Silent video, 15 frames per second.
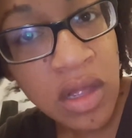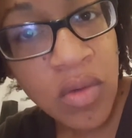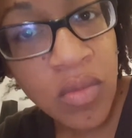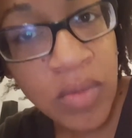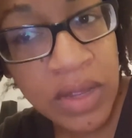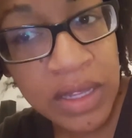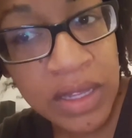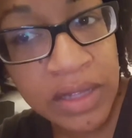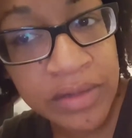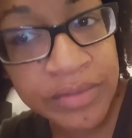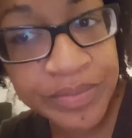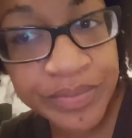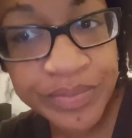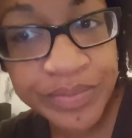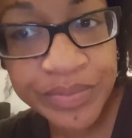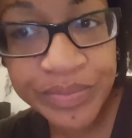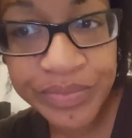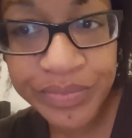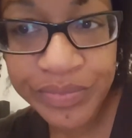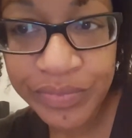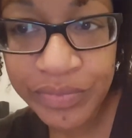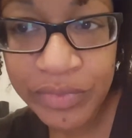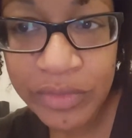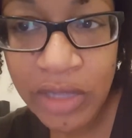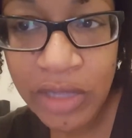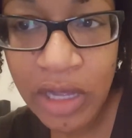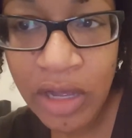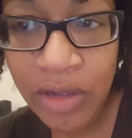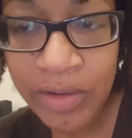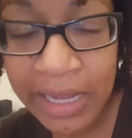Well,
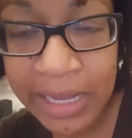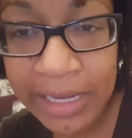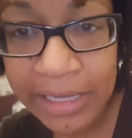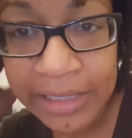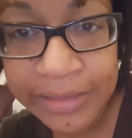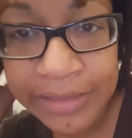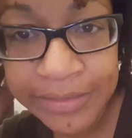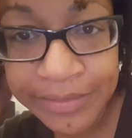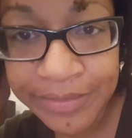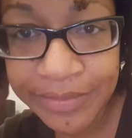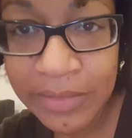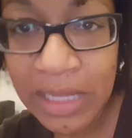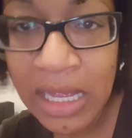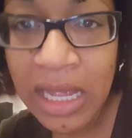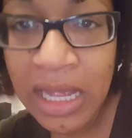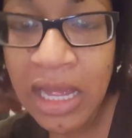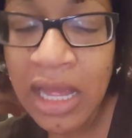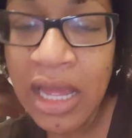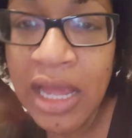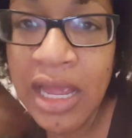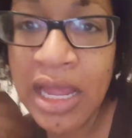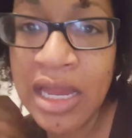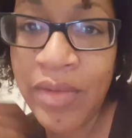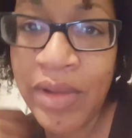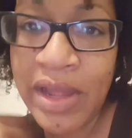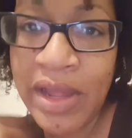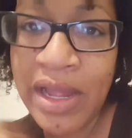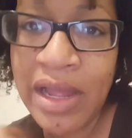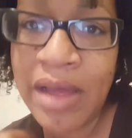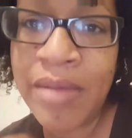okay.
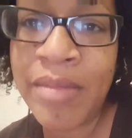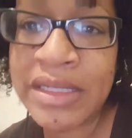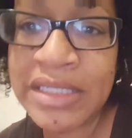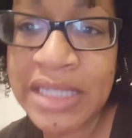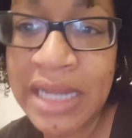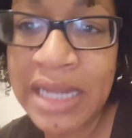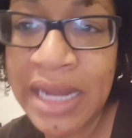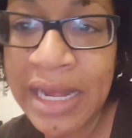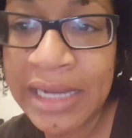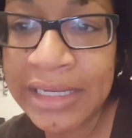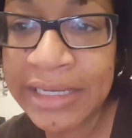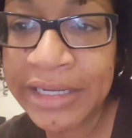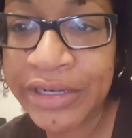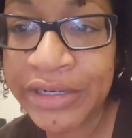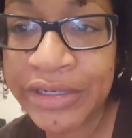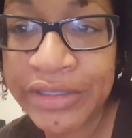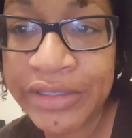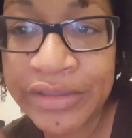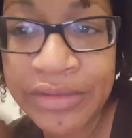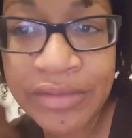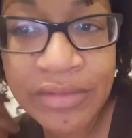Anyway, I'm about to get out of here.